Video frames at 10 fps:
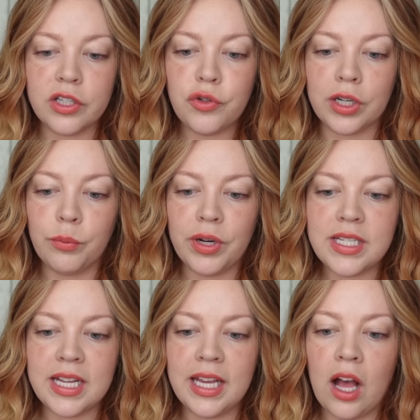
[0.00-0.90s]
The
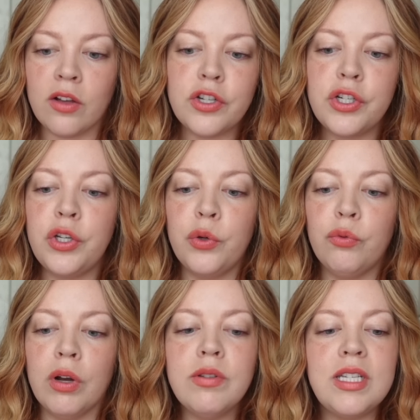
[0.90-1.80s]
trailblazing ingenue
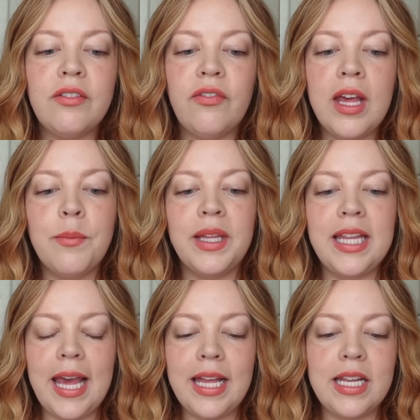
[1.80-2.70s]
rose to fame in
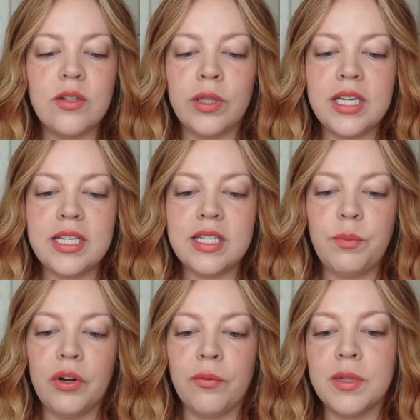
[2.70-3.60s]
the eighties only to
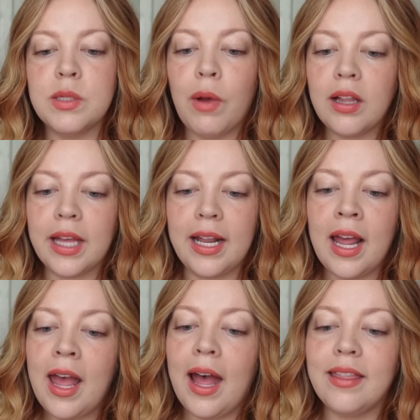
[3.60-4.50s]
disappear from the spotlight
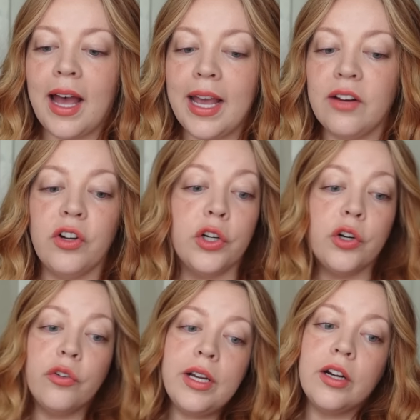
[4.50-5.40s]
at the height of her
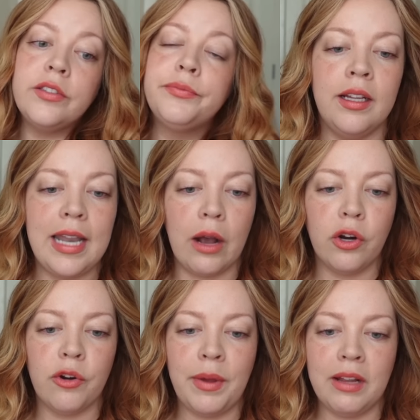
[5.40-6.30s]
career. Now
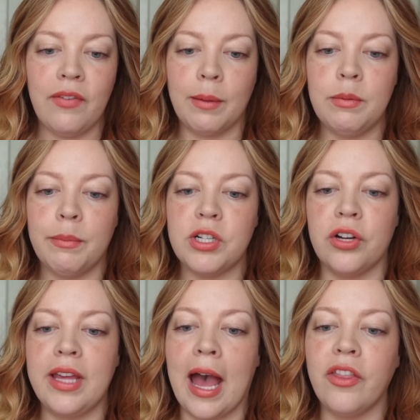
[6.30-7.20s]
her remaining family members
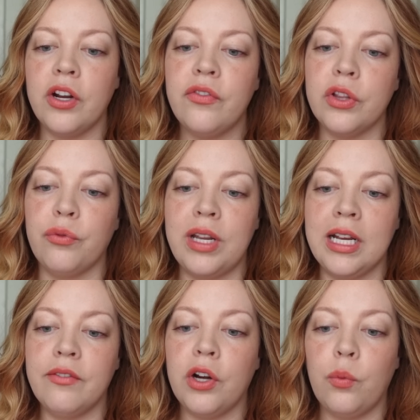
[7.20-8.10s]
are gathered for the
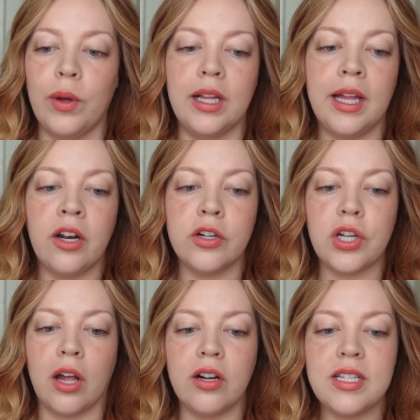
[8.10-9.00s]
reading of her will, and her
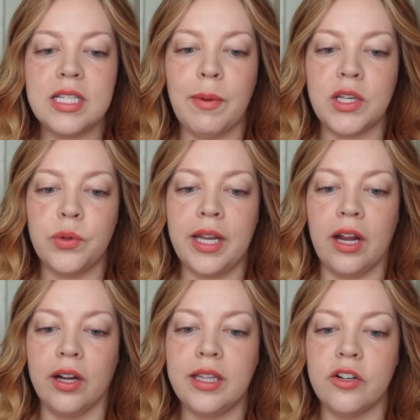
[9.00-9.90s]
daughters expect to
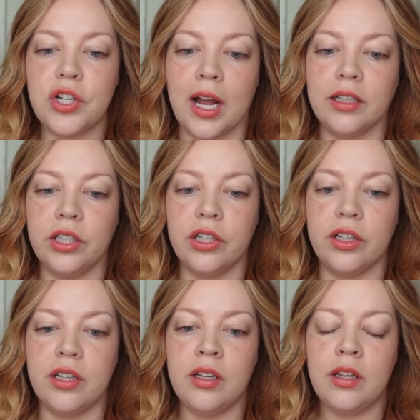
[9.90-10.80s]
inherit their
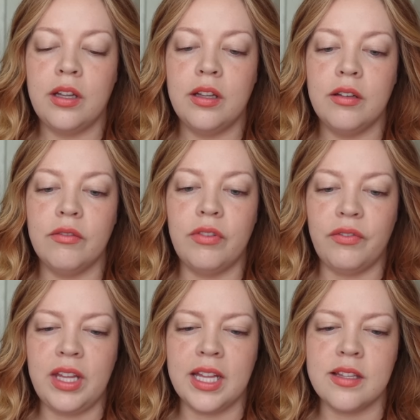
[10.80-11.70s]
childhood
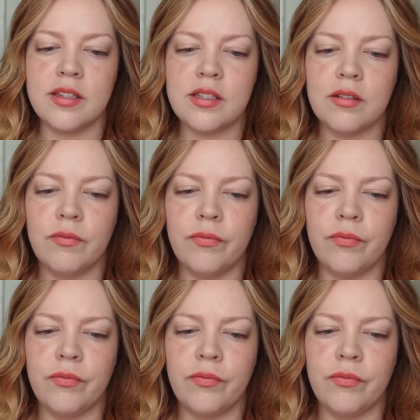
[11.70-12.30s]
Vivian's,